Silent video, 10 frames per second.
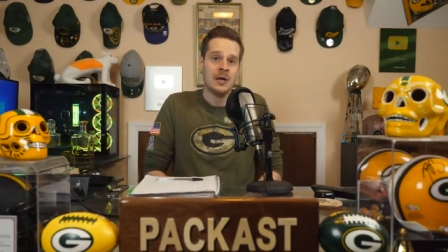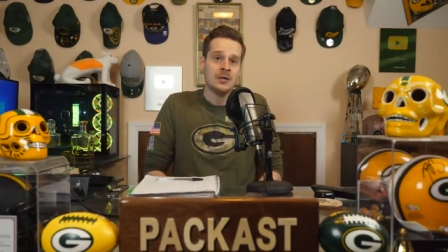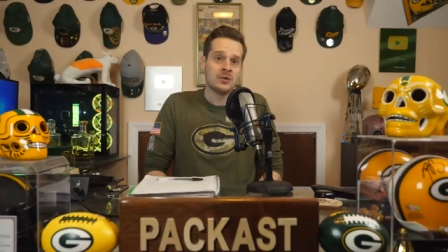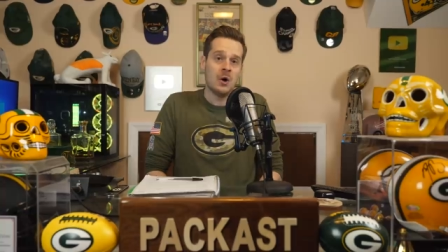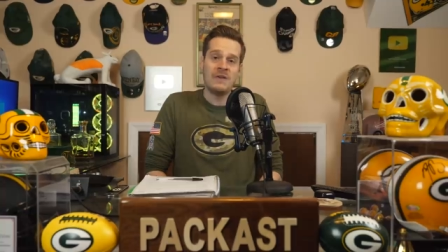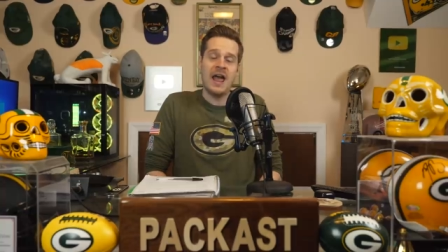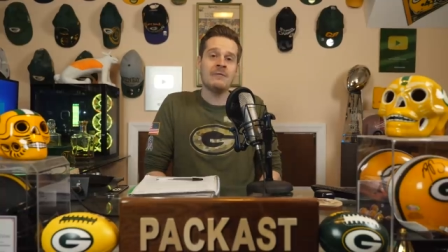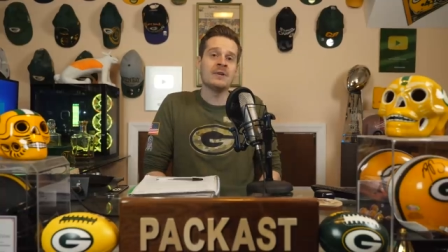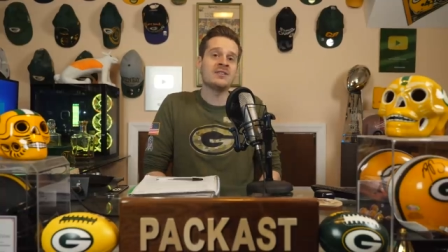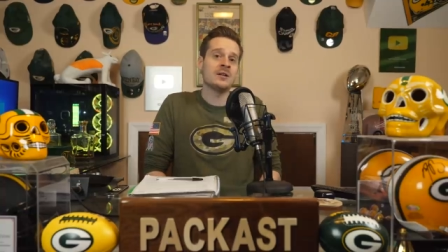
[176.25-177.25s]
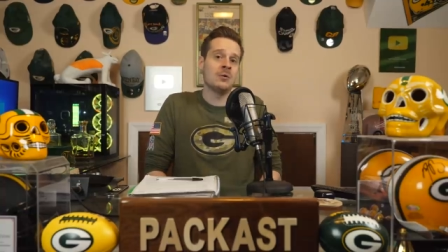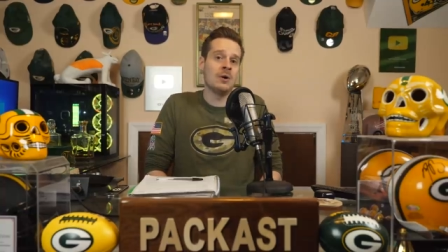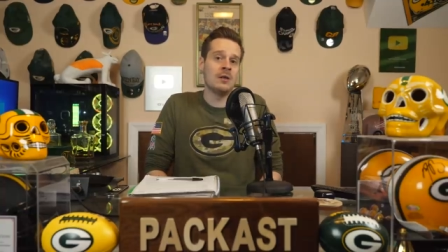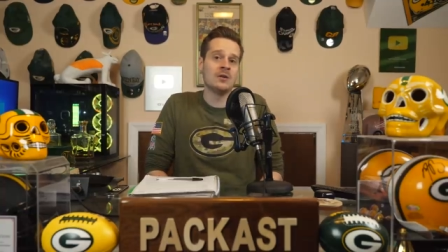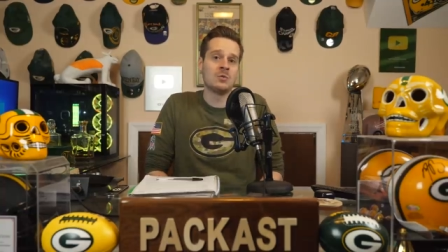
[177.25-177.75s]
So if every single one
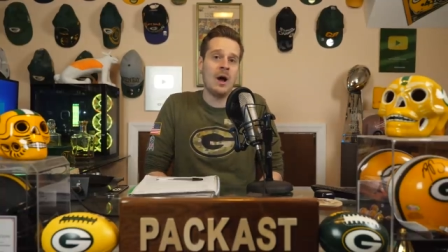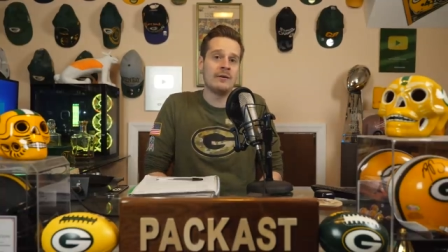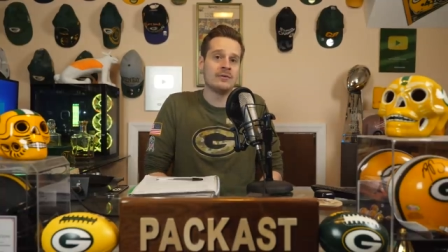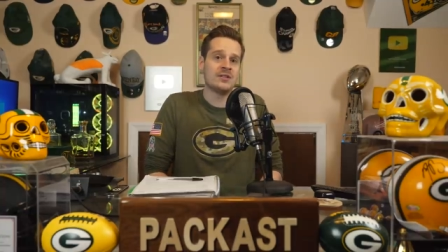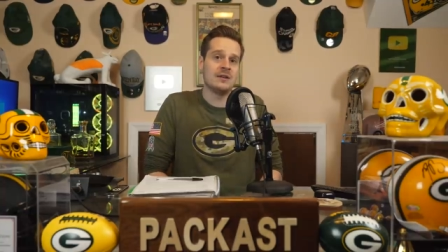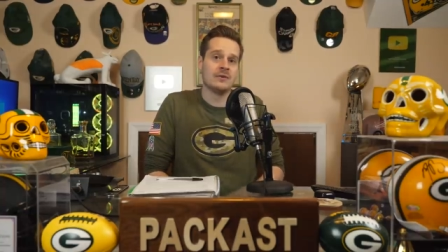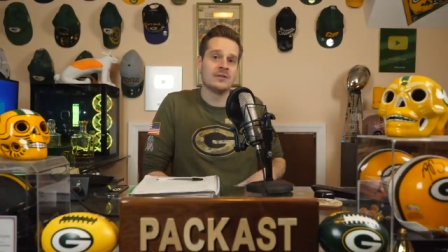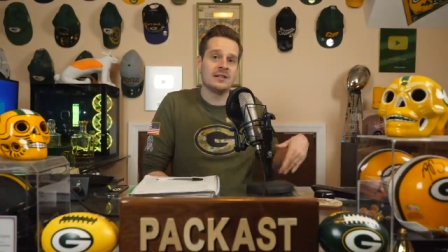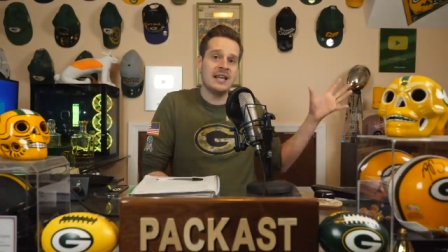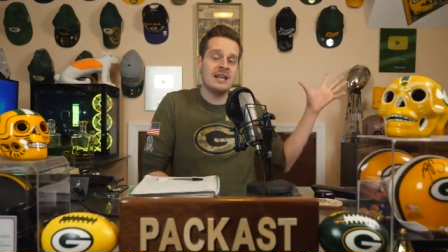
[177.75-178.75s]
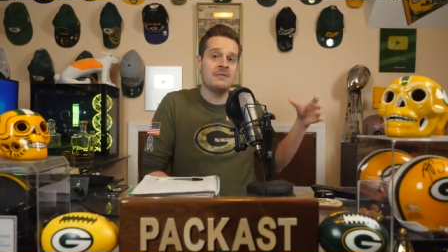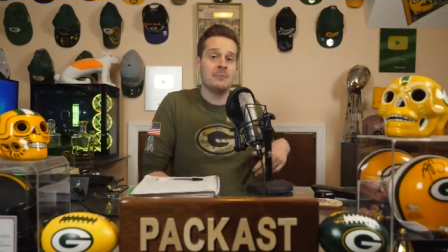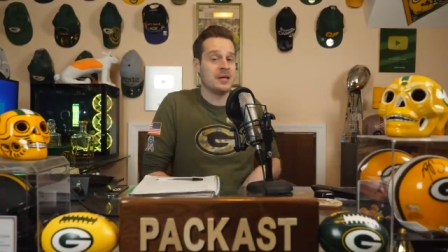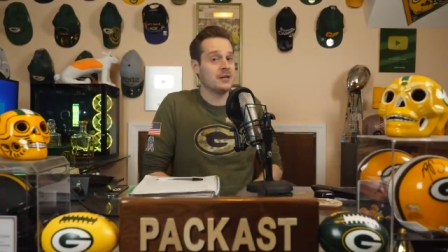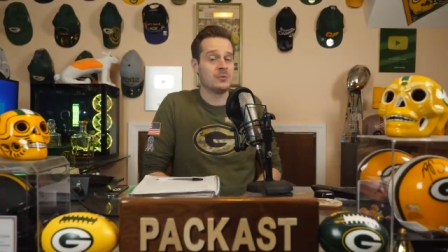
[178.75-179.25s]
of those wide receivers leave
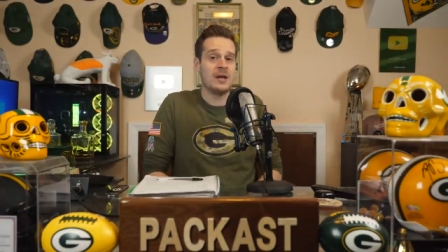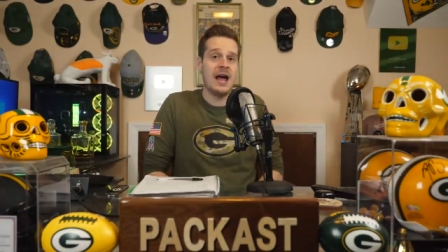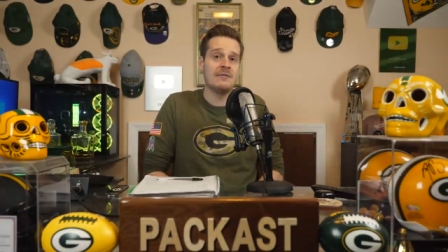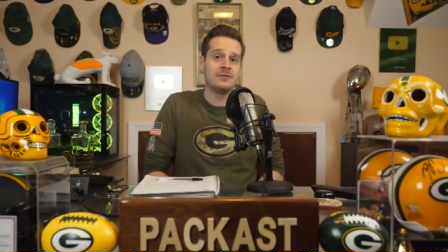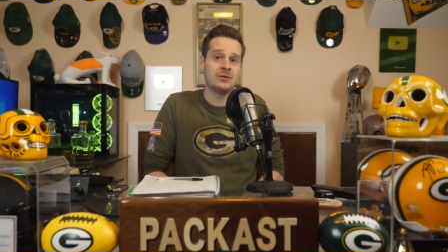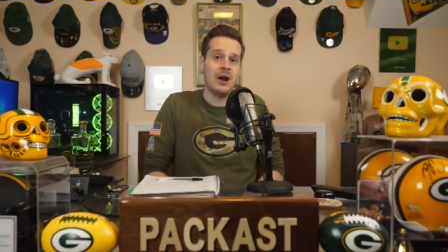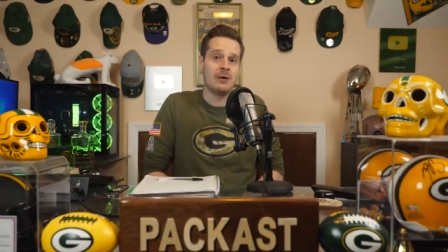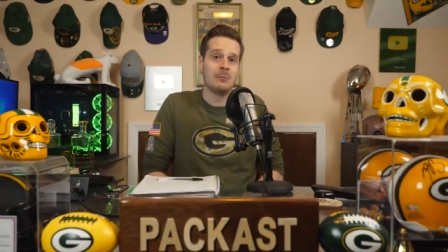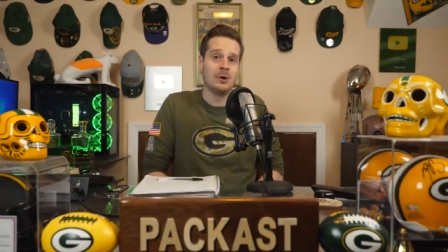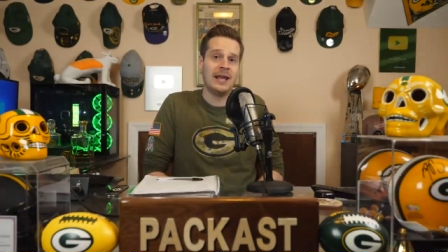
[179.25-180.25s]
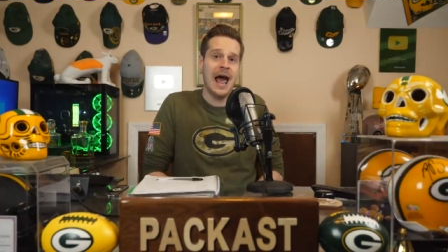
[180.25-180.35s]
because we have terrible